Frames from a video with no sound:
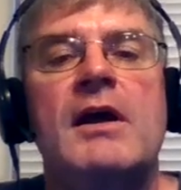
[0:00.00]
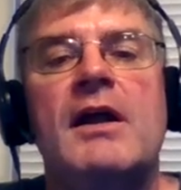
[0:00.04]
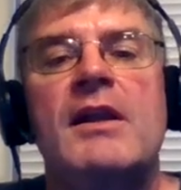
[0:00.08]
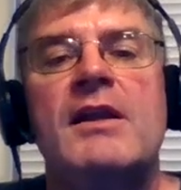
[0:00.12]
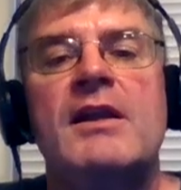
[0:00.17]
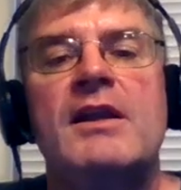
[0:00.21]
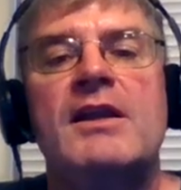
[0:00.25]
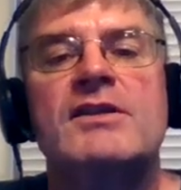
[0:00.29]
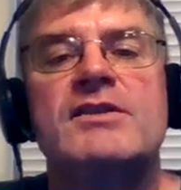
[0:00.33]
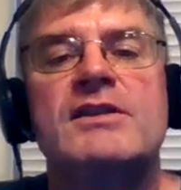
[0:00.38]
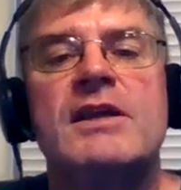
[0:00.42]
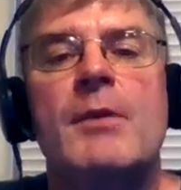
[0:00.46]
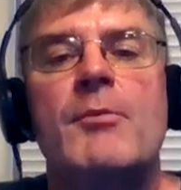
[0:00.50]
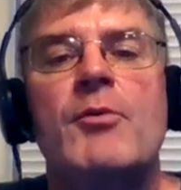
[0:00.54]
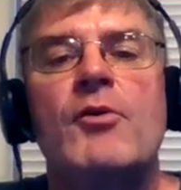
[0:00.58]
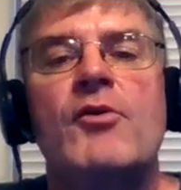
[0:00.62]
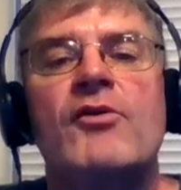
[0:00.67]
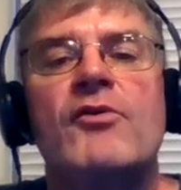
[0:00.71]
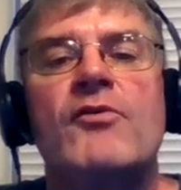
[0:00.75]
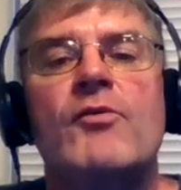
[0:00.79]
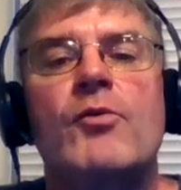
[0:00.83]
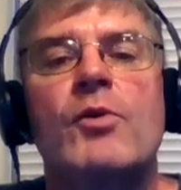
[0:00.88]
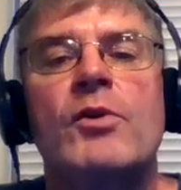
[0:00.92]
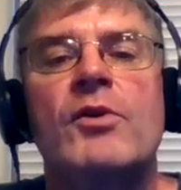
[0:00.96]
In the
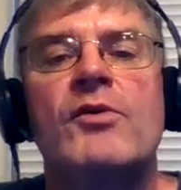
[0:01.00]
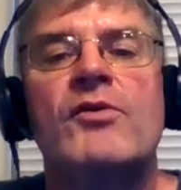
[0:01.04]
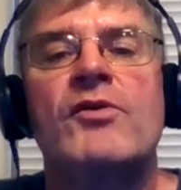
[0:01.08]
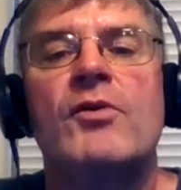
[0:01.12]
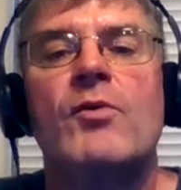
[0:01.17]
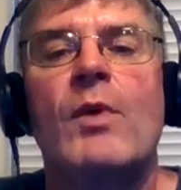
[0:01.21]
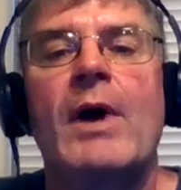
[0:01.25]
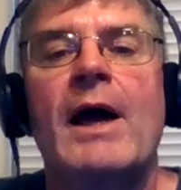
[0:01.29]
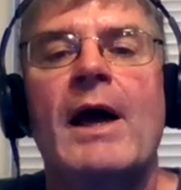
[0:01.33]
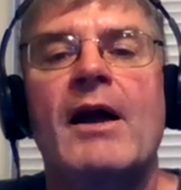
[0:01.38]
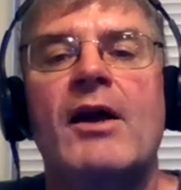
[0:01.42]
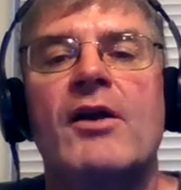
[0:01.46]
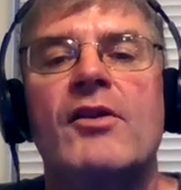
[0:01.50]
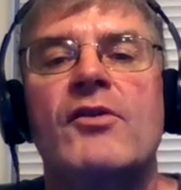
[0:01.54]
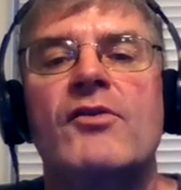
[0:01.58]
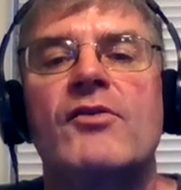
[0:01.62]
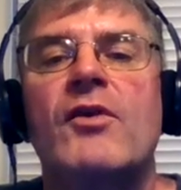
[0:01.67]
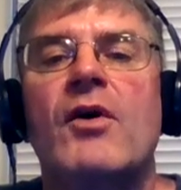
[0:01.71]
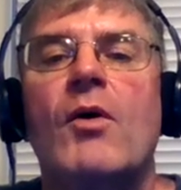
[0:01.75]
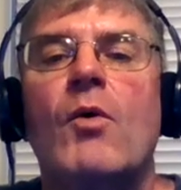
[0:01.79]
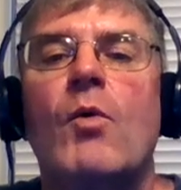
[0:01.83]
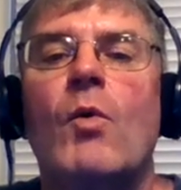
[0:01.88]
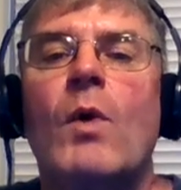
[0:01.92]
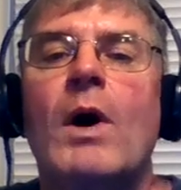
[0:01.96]
examples of words and
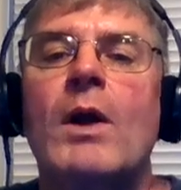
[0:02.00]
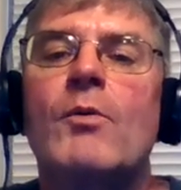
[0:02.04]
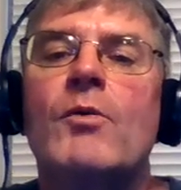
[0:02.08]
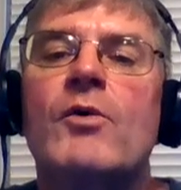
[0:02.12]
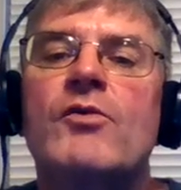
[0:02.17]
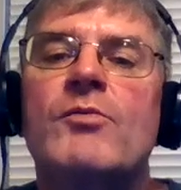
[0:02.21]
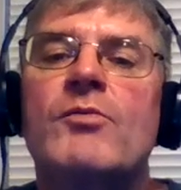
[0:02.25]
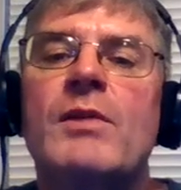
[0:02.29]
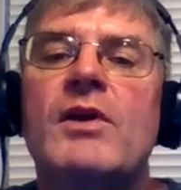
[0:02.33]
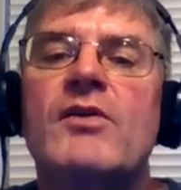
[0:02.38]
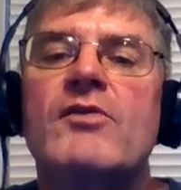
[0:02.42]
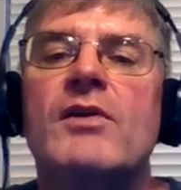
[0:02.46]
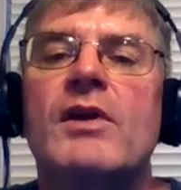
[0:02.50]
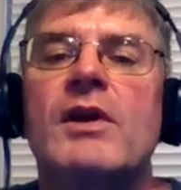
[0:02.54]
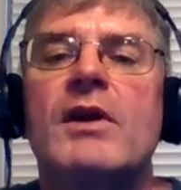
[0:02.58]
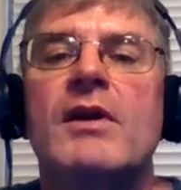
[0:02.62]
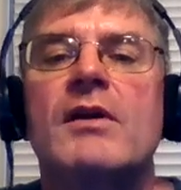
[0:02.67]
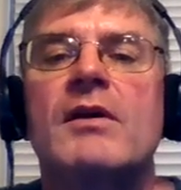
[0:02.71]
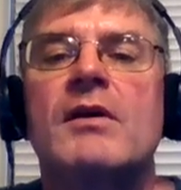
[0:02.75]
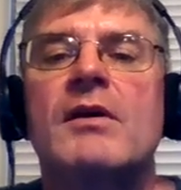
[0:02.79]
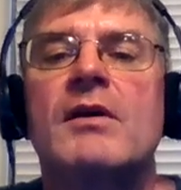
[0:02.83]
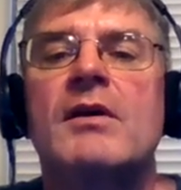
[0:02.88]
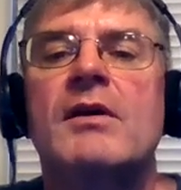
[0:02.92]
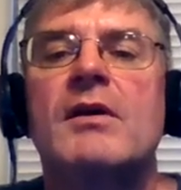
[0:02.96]
wagons, what was missing?
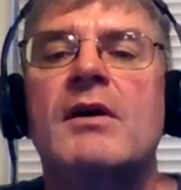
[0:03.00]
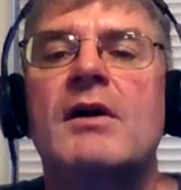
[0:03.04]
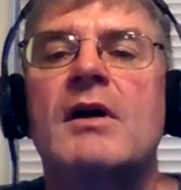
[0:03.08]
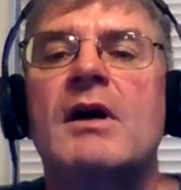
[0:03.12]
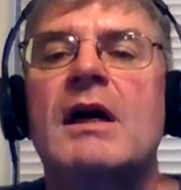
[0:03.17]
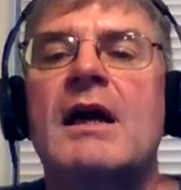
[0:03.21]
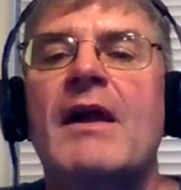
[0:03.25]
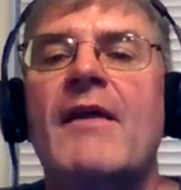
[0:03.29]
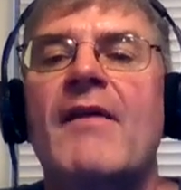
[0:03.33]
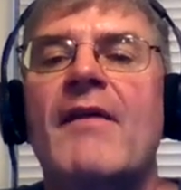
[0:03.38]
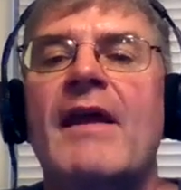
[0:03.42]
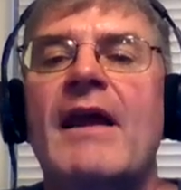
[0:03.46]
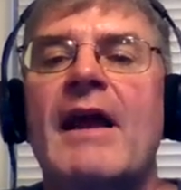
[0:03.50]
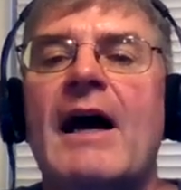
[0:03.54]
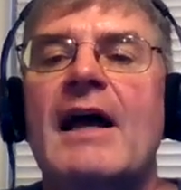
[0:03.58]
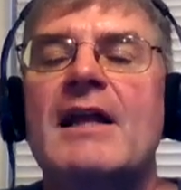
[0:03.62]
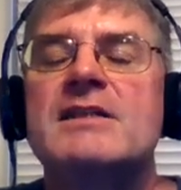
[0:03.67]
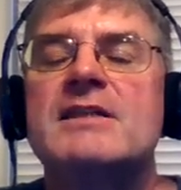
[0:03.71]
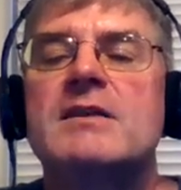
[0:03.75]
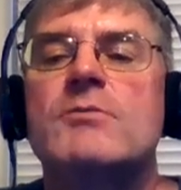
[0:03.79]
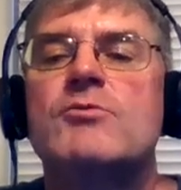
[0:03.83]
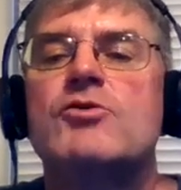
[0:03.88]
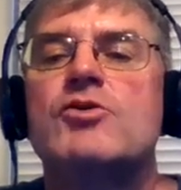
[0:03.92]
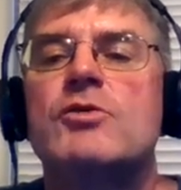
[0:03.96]
They
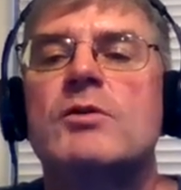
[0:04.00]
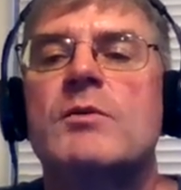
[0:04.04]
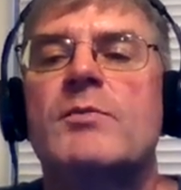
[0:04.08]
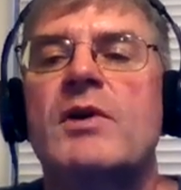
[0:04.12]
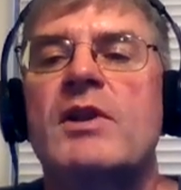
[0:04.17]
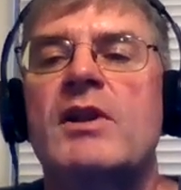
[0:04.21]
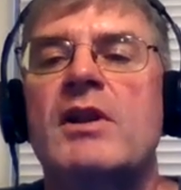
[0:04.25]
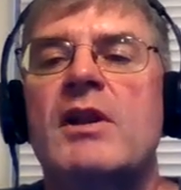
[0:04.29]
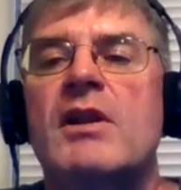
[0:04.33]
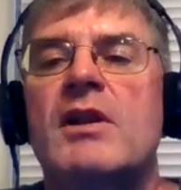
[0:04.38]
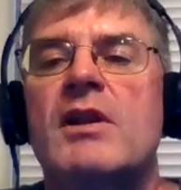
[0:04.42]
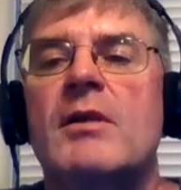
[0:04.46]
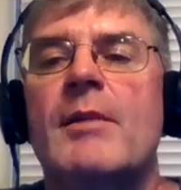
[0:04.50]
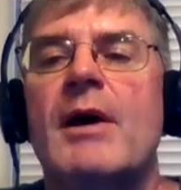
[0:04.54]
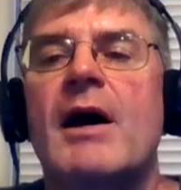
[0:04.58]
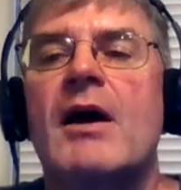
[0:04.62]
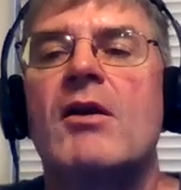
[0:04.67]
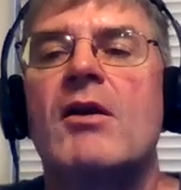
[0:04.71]
had some true opinion in the